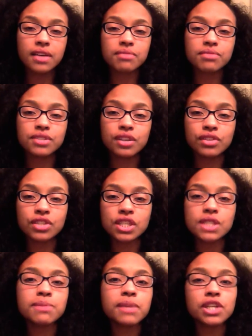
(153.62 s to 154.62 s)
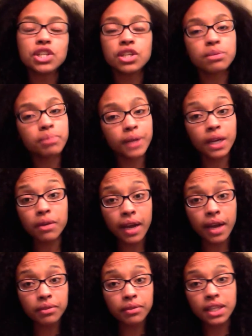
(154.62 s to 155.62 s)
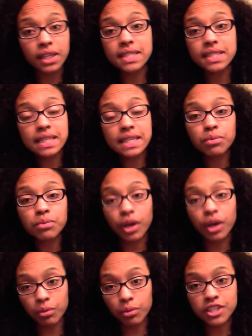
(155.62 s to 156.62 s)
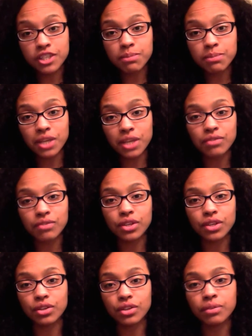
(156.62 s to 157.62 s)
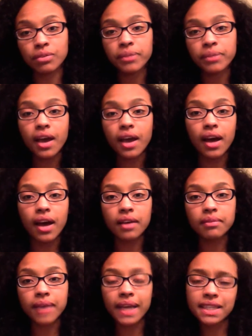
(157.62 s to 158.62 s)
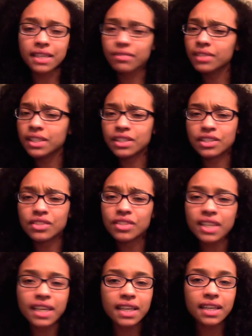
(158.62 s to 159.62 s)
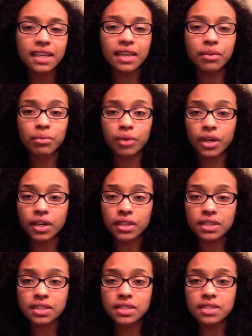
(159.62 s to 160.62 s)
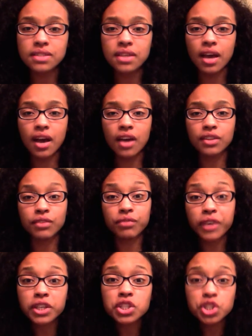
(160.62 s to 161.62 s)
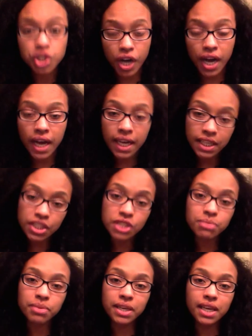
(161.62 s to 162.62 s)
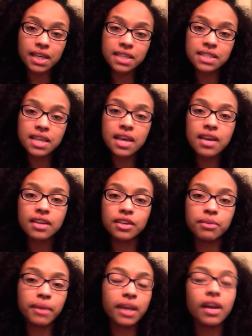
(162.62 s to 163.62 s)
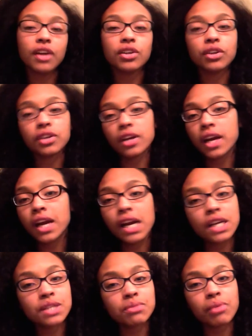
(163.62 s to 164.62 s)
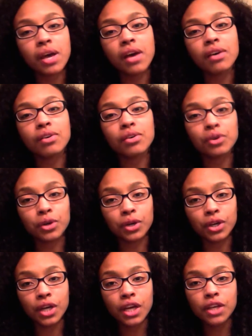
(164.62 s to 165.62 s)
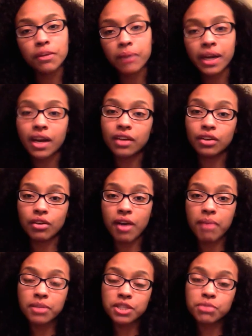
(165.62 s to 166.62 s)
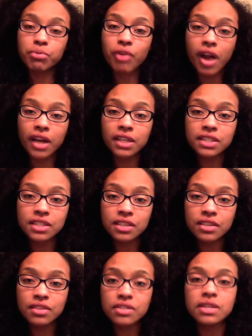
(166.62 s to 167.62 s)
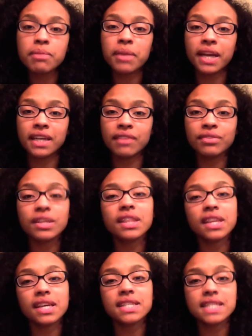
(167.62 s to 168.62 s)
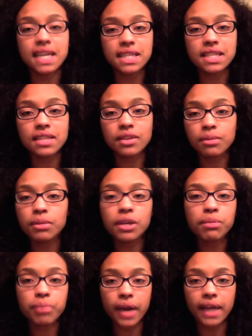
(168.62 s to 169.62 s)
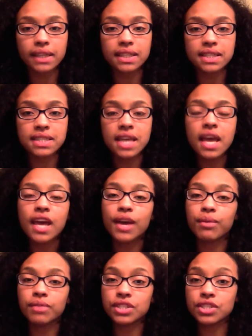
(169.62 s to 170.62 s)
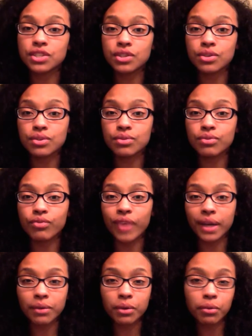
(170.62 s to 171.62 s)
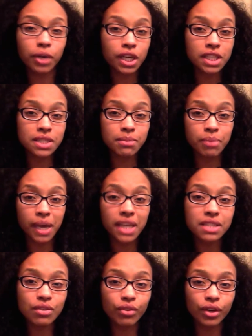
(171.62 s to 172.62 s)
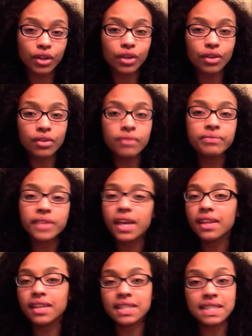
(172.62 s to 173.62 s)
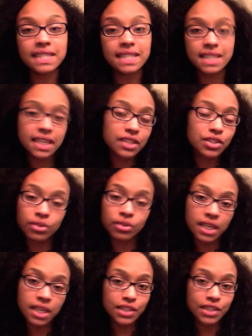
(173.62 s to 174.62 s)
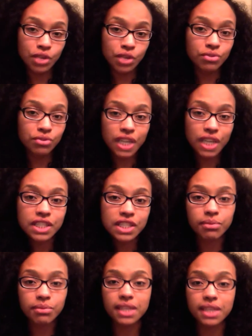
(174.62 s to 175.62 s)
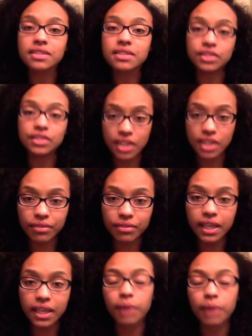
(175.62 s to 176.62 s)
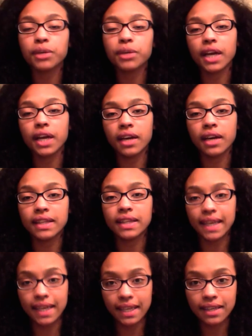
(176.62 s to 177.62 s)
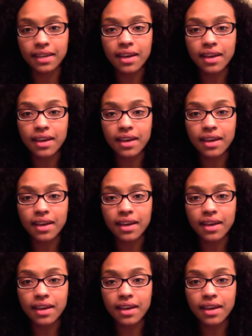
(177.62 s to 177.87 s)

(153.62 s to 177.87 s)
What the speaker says: So just make sure you play around with it, see what works best for you. I definitely don't think it works on the first try, just because you may not know your hair as well, or you may not know how much product to use, but I definitely think it takes a little bit of practice, and once you find what works best for you, then stick to it and don't change it, because it'll definitely help your hair in the end.